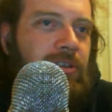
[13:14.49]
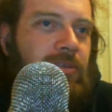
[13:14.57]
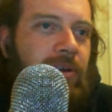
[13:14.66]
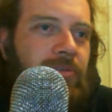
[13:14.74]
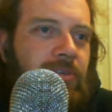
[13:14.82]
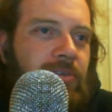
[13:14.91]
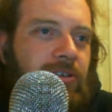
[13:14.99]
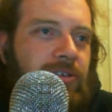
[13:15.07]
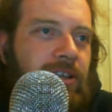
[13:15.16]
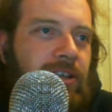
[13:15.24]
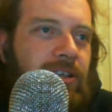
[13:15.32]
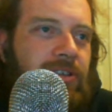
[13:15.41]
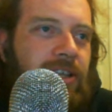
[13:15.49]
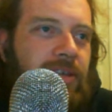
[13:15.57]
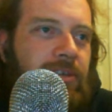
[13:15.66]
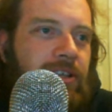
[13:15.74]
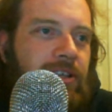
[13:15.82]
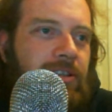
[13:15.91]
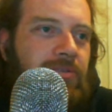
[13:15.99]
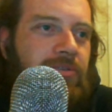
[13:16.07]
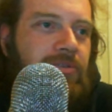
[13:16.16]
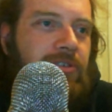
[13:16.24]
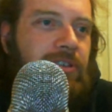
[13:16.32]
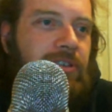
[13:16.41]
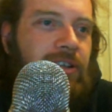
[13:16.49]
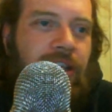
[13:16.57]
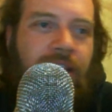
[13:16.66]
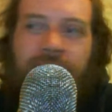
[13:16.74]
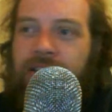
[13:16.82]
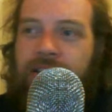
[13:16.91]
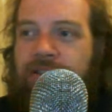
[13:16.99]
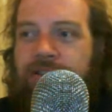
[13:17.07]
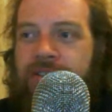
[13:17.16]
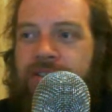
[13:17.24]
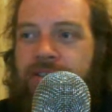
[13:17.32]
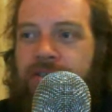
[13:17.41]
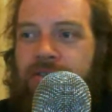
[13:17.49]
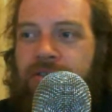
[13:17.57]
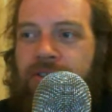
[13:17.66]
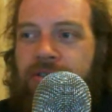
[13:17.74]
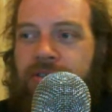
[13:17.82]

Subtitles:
He apparently got it same-day delivery, and it's on